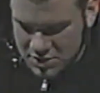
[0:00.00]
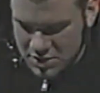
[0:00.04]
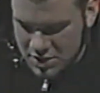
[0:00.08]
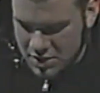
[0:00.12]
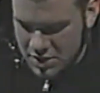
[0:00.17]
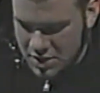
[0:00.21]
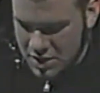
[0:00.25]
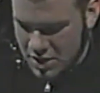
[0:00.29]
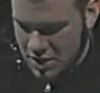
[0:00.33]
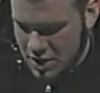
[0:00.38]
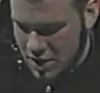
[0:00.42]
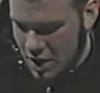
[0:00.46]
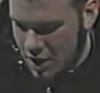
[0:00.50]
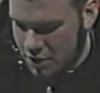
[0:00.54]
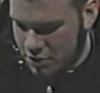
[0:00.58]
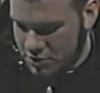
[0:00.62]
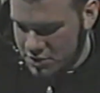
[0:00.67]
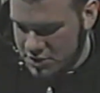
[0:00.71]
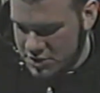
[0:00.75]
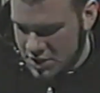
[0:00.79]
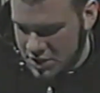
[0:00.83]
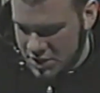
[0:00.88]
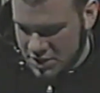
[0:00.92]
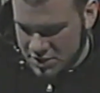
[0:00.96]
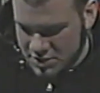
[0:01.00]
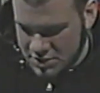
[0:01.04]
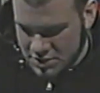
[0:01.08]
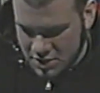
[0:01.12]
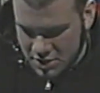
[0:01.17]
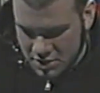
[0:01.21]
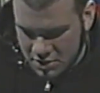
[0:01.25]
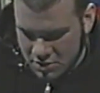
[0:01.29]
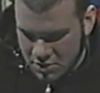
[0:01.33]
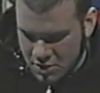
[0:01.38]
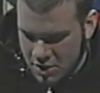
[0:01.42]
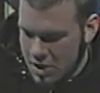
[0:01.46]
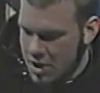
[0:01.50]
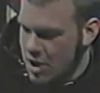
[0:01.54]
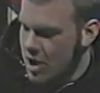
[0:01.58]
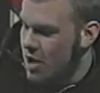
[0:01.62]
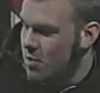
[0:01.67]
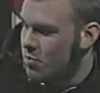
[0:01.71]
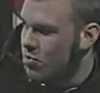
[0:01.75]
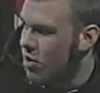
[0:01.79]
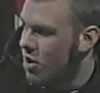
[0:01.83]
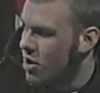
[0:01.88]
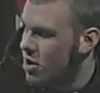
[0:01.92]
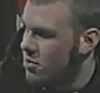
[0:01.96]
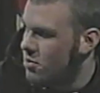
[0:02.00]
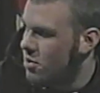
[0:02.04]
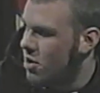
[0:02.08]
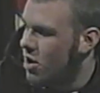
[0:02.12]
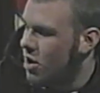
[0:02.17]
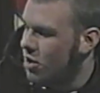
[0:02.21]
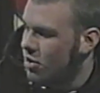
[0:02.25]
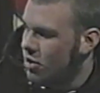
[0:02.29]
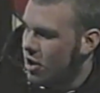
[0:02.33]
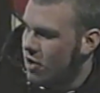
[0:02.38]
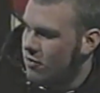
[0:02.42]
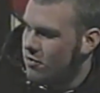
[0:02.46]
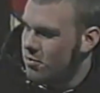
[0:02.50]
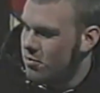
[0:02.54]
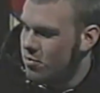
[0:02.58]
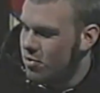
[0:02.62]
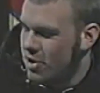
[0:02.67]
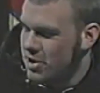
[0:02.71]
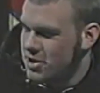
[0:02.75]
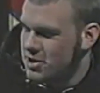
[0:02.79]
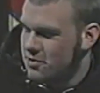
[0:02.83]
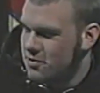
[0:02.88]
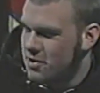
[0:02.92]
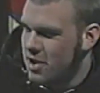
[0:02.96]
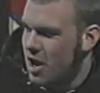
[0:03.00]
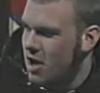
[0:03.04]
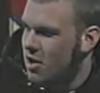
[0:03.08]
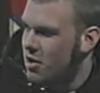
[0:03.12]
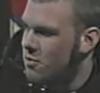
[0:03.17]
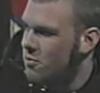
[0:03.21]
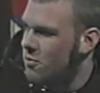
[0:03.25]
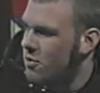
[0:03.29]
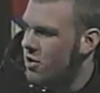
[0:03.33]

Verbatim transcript: and the other cities, too, and brought in a lot of impressive talent.